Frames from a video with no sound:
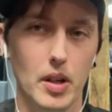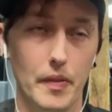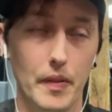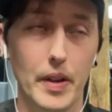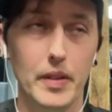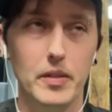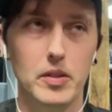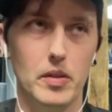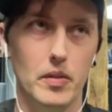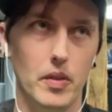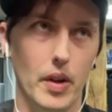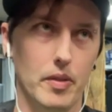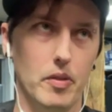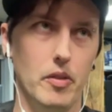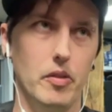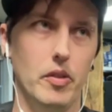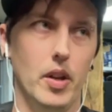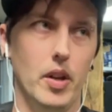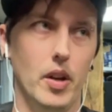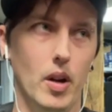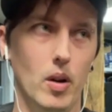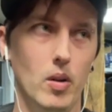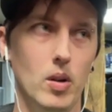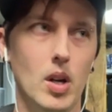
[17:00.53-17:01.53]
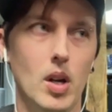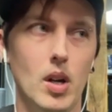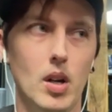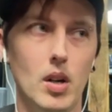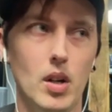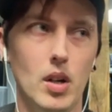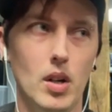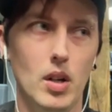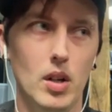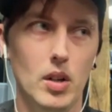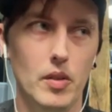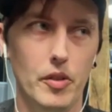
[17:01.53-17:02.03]
And then like you know,
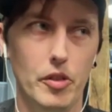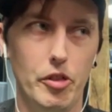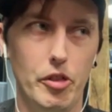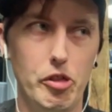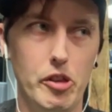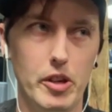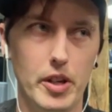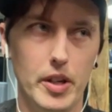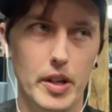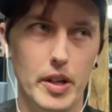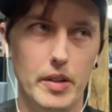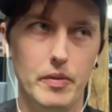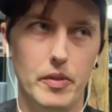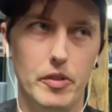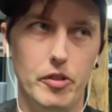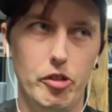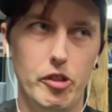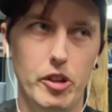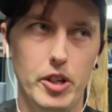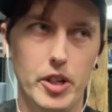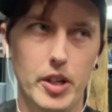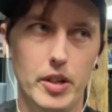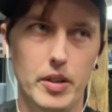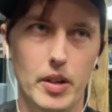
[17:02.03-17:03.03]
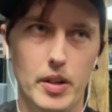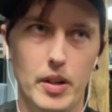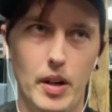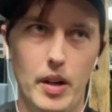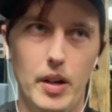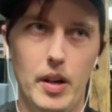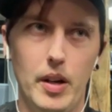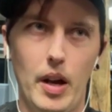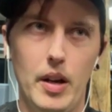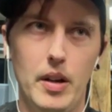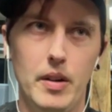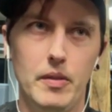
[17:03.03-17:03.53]
the the
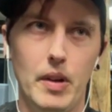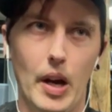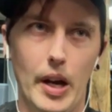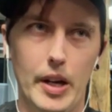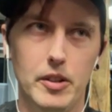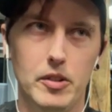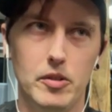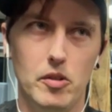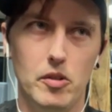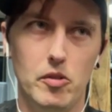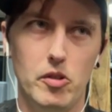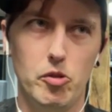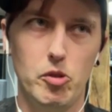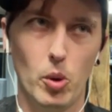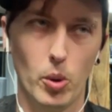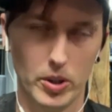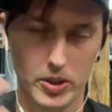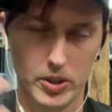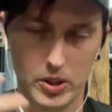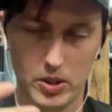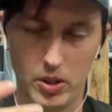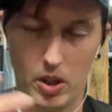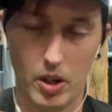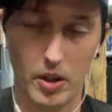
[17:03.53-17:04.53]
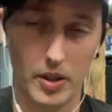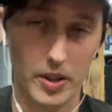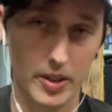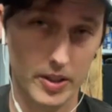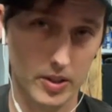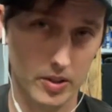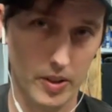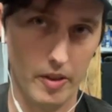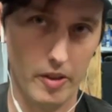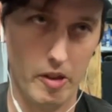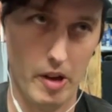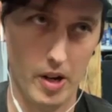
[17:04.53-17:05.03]
endorsed
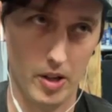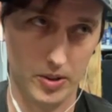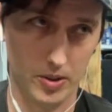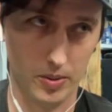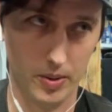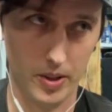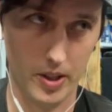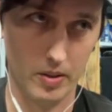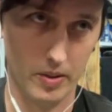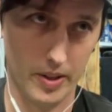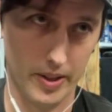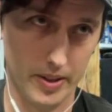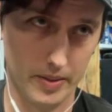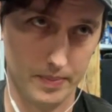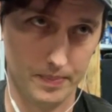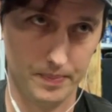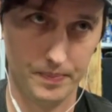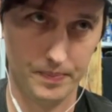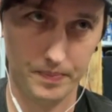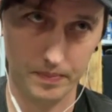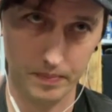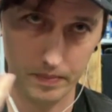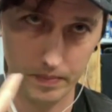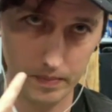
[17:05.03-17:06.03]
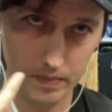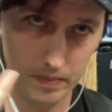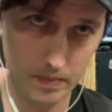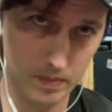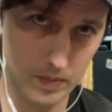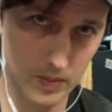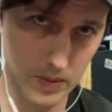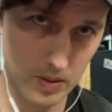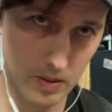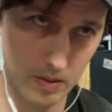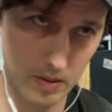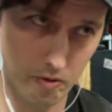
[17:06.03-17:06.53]
artists like they also get like
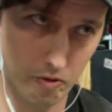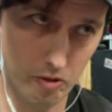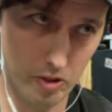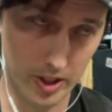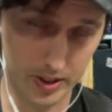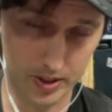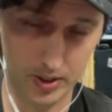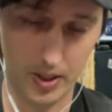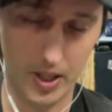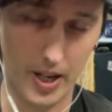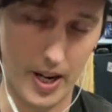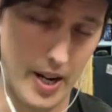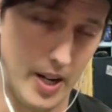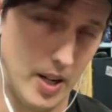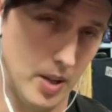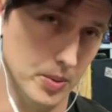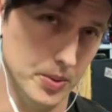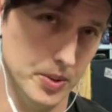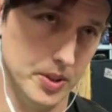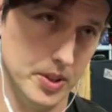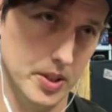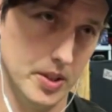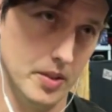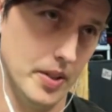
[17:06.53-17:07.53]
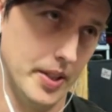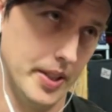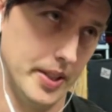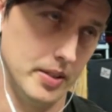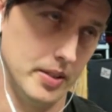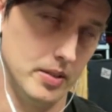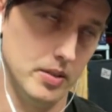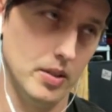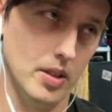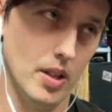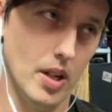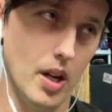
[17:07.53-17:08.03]
discounts and
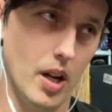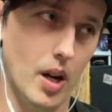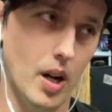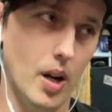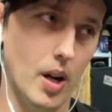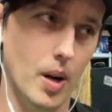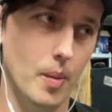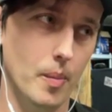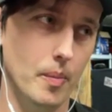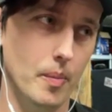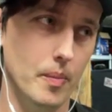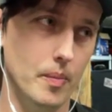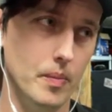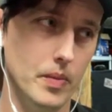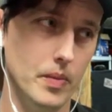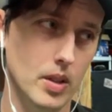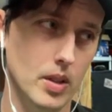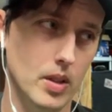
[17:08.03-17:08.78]
like um,